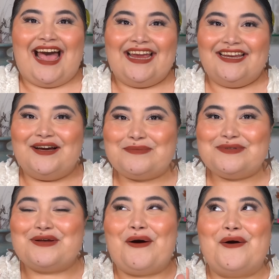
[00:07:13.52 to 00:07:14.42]

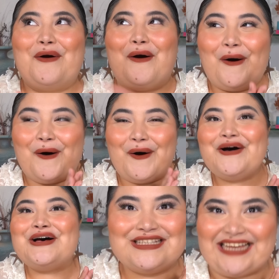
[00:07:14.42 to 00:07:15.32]
items are
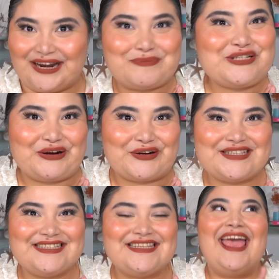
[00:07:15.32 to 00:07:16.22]
all denim
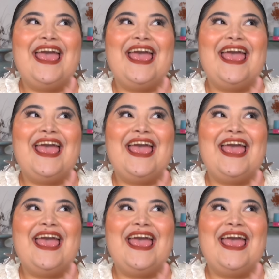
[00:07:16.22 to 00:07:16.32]
skirts.